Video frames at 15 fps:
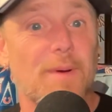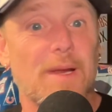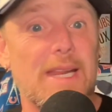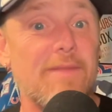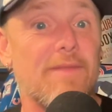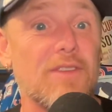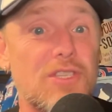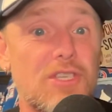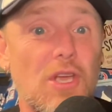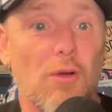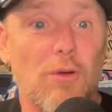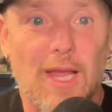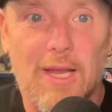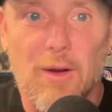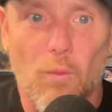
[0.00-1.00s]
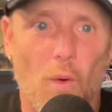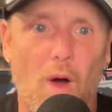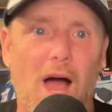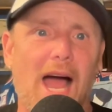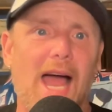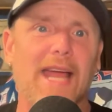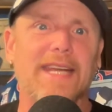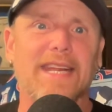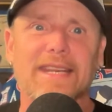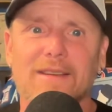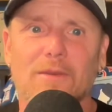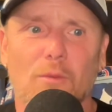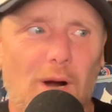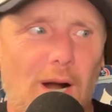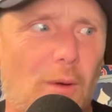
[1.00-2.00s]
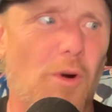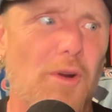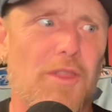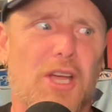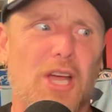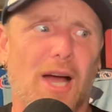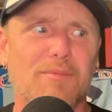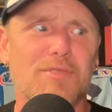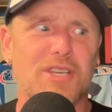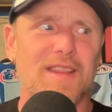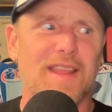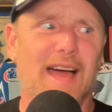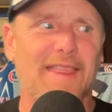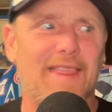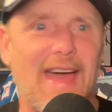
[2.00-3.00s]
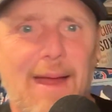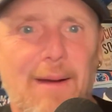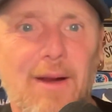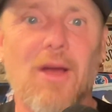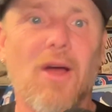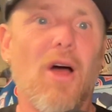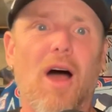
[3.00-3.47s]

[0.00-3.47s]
but even so, like, why weren't the Cubs in on that?